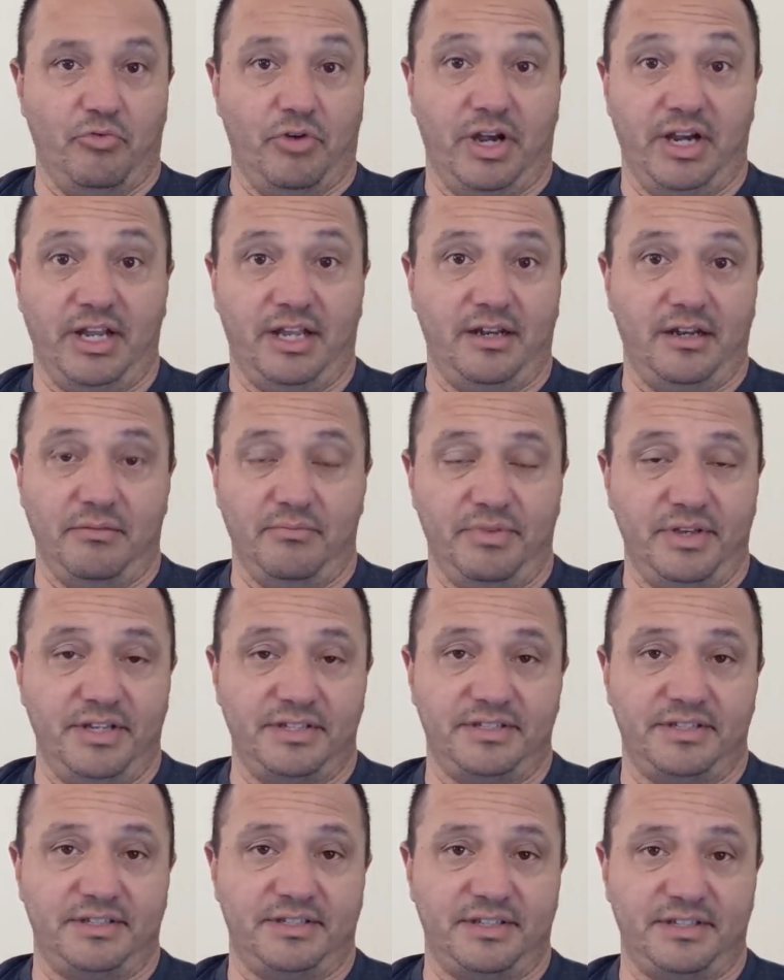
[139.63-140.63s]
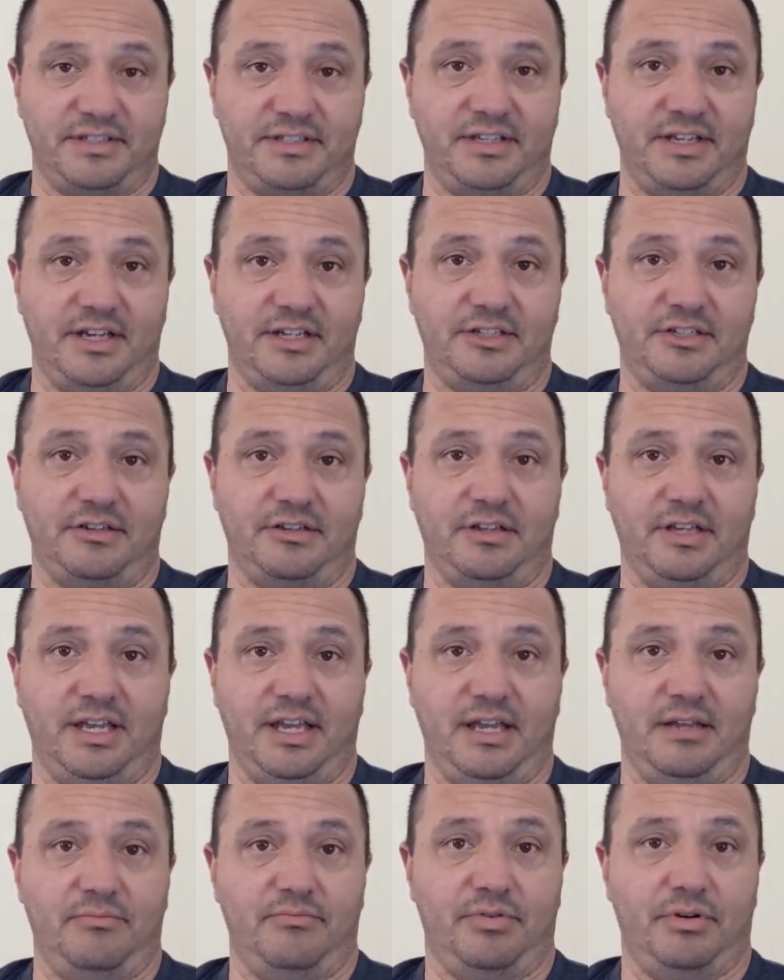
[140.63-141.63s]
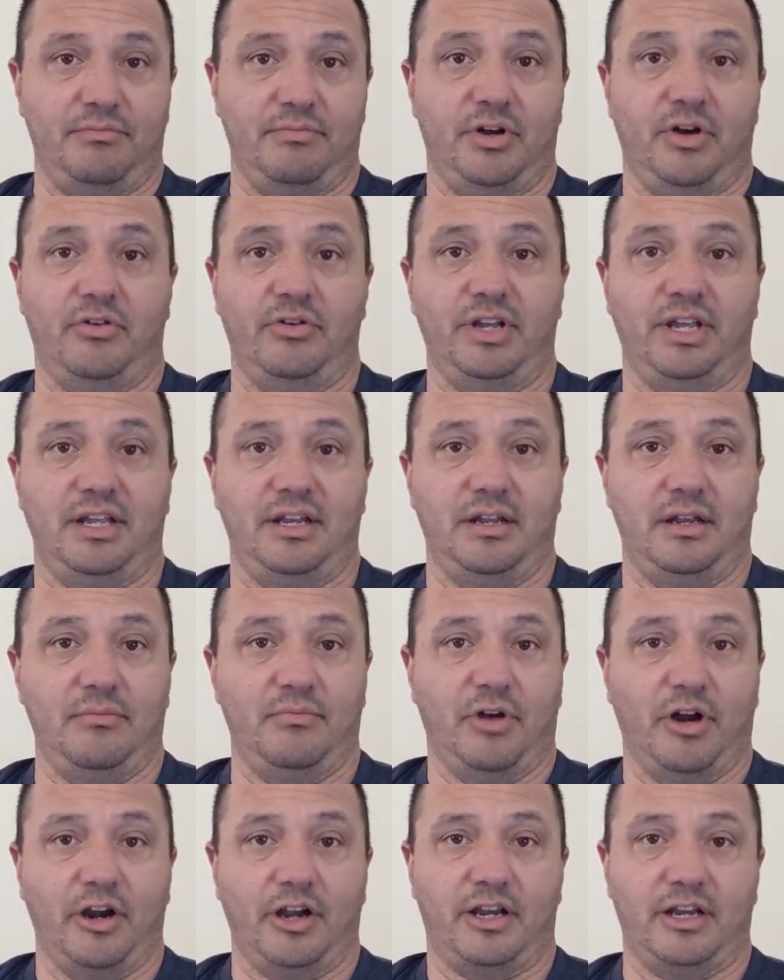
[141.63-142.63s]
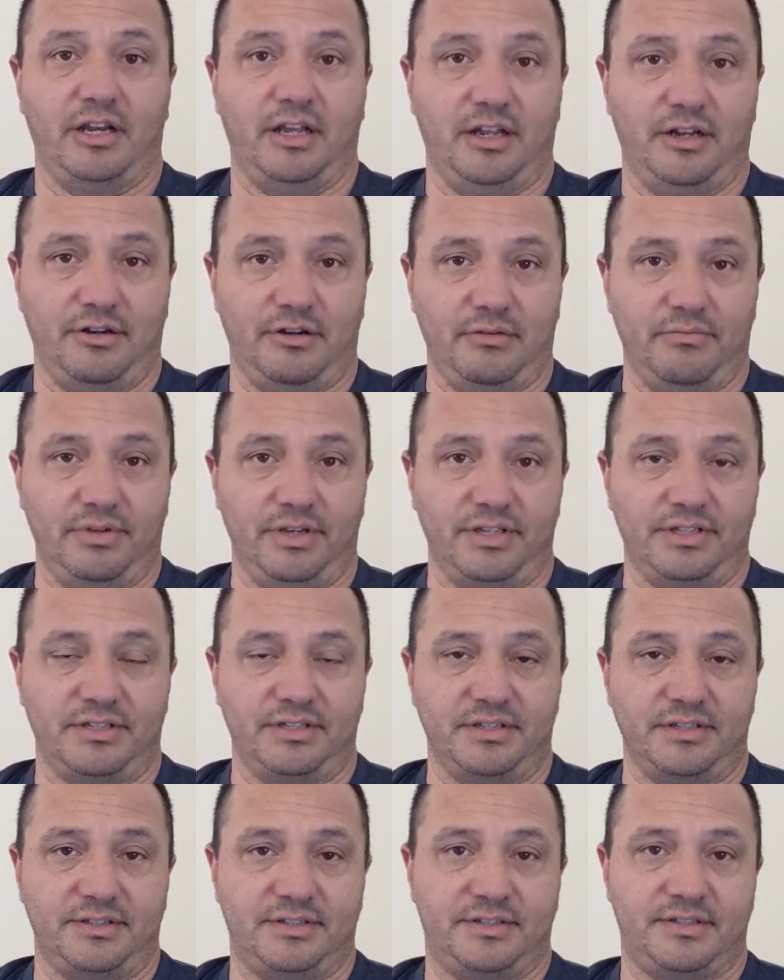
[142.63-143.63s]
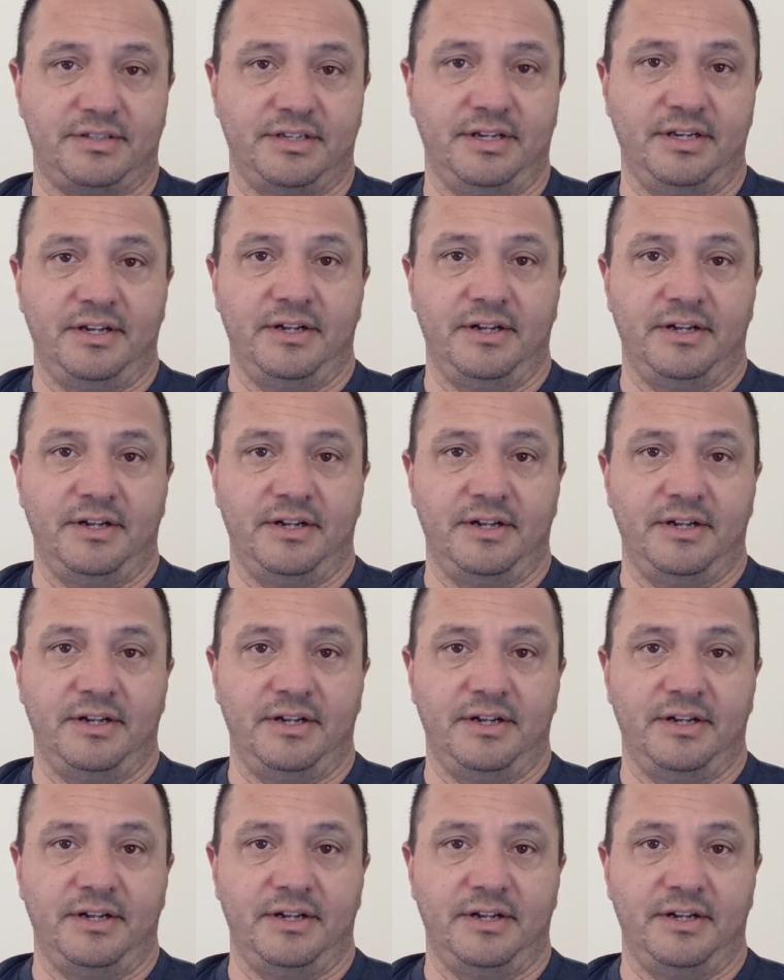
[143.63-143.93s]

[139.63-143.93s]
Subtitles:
running a business essentially and promoting and marketing your business.